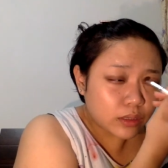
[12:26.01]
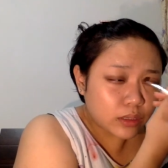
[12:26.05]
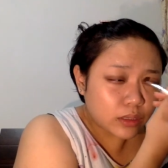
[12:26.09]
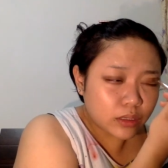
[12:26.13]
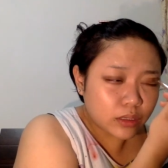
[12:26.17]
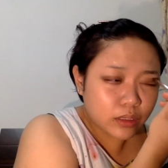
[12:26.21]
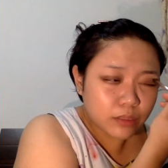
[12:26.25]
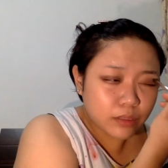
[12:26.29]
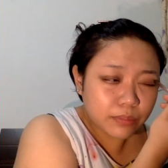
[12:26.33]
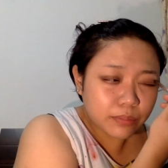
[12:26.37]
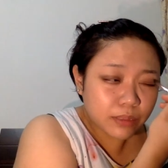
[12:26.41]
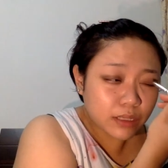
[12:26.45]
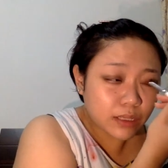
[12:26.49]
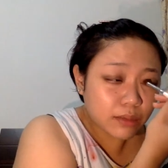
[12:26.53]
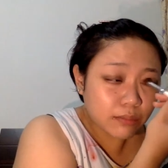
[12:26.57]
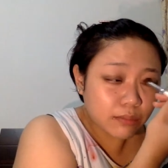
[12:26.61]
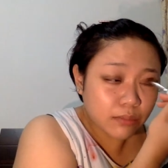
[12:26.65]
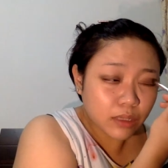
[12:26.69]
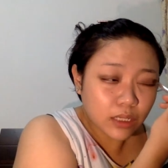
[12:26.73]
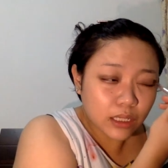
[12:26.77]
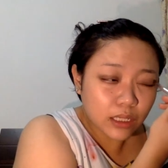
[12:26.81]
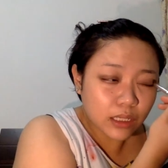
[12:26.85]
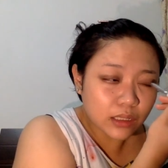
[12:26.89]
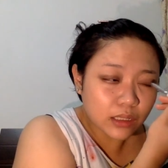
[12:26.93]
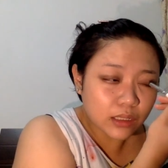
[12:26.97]
The
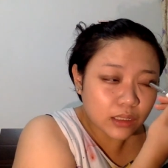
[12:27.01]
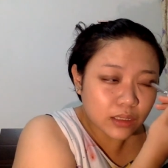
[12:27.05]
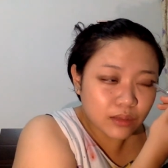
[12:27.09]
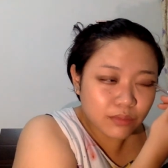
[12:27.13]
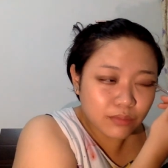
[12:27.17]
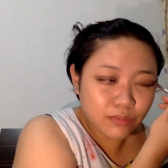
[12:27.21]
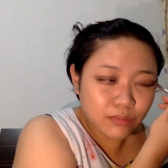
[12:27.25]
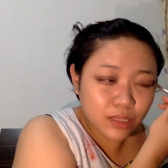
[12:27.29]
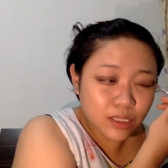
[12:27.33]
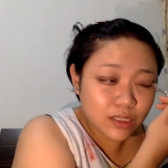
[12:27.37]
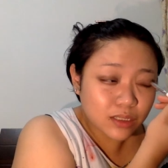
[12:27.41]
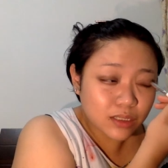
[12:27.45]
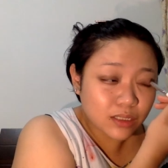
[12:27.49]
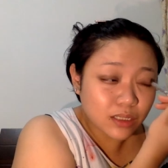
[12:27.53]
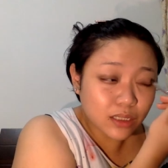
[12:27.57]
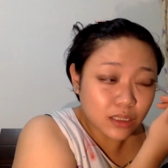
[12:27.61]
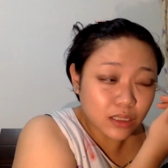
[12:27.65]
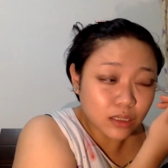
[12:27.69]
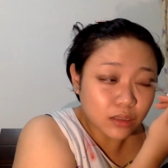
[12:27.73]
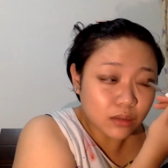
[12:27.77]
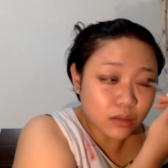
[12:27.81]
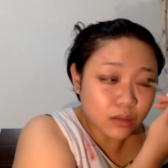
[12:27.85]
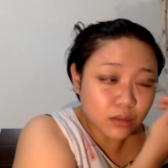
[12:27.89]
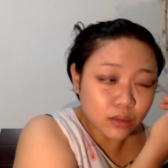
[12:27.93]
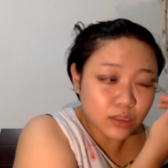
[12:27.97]
plum color makes it
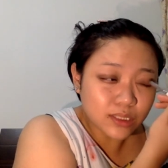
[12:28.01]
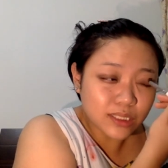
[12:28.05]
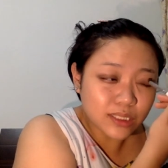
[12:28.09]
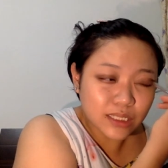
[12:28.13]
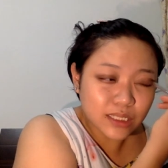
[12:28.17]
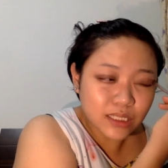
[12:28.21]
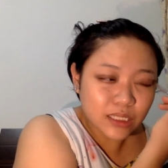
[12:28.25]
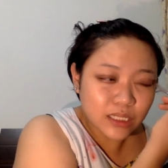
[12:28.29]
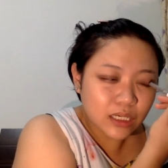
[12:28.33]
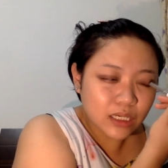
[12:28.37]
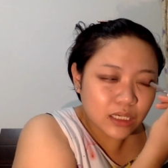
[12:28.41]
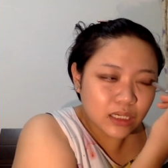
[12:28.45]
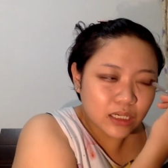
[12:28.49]
a lot.